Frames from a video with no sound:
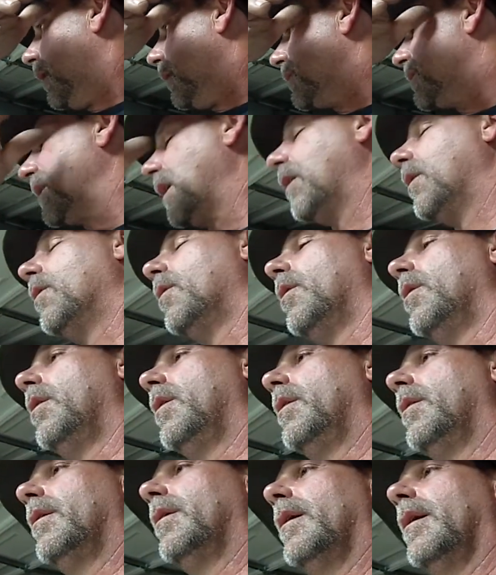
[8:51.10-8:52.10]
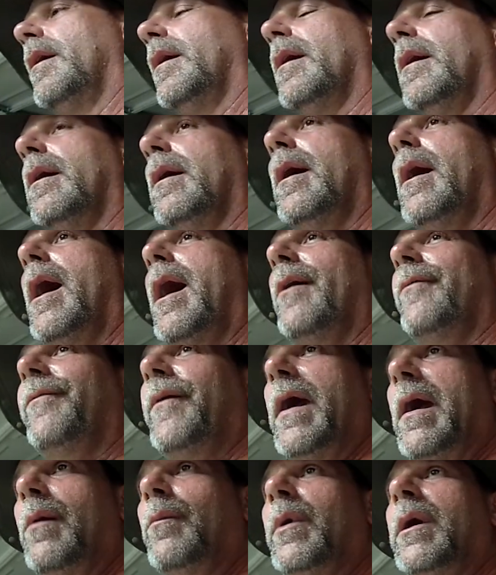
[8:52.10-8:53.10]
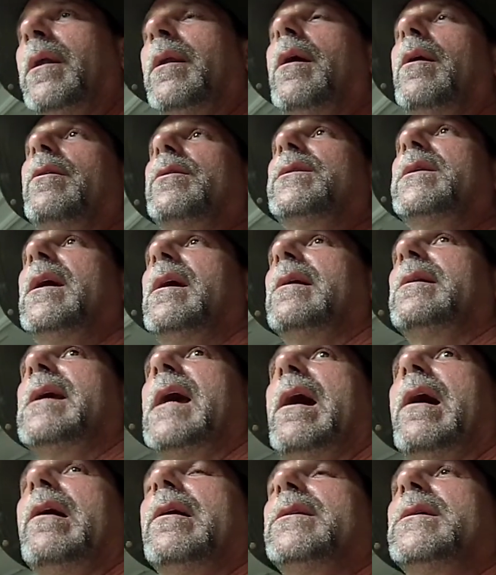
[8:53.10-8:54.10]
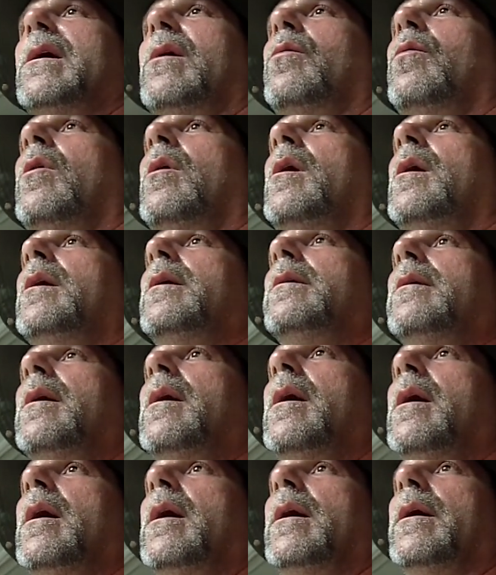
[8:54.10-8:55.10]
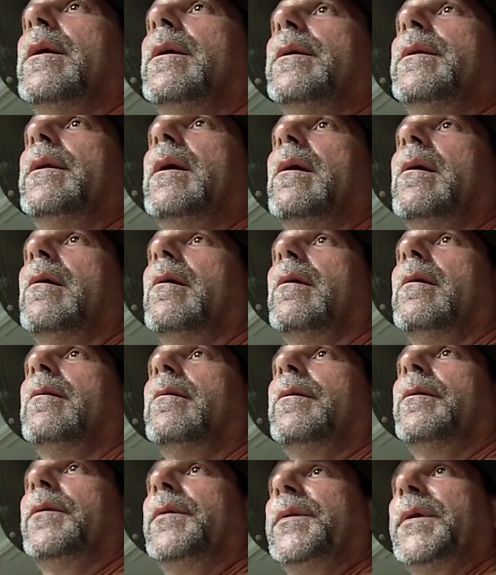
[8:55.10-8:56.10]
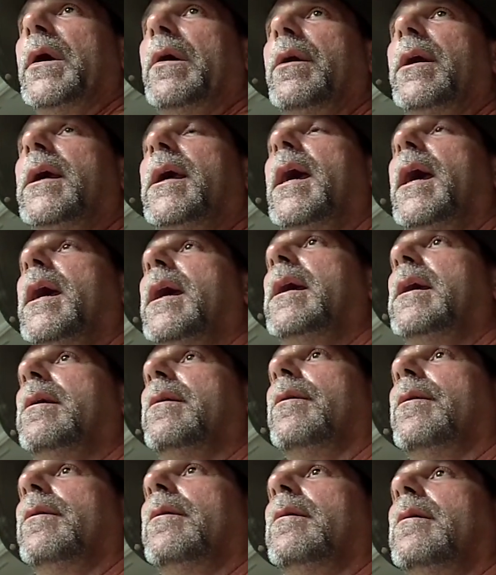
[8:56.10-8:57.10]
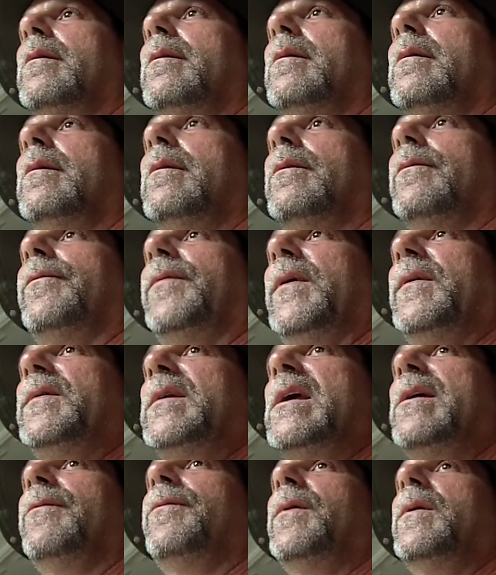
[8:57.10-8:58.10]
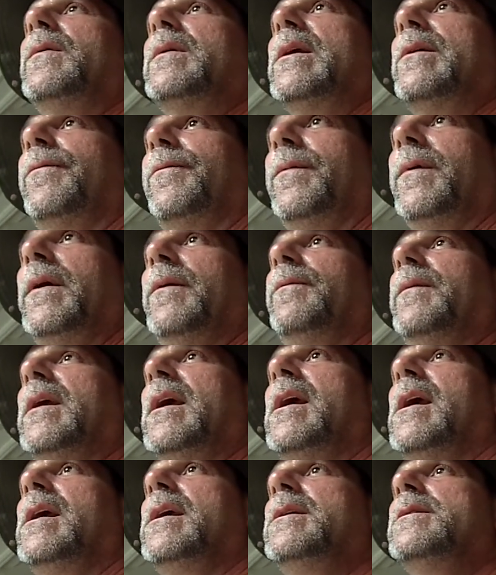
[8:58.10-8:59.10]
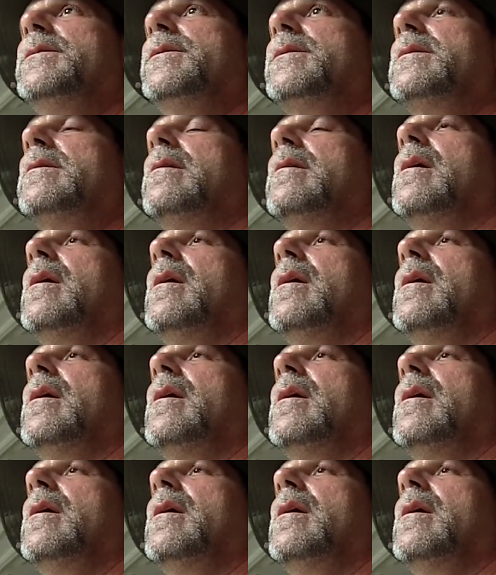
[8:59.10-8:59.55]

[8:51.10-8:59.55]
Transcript: So I found me another set of tires I want. They're 38 1550 15s.